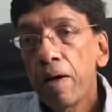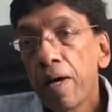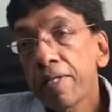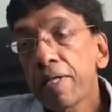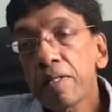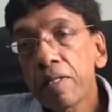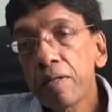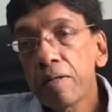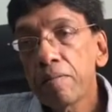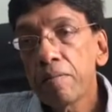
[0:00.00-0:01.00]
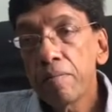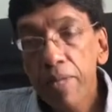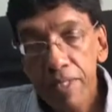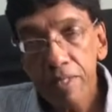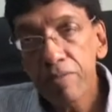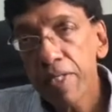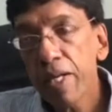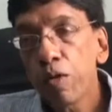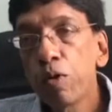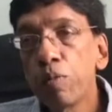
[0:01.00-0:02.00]
I think the best we
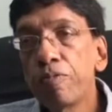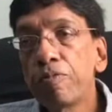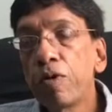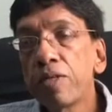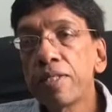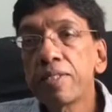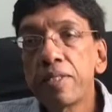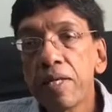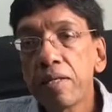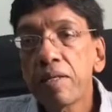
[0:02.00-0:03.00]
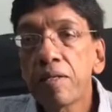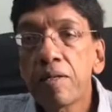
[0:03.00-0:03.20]
can hope for is that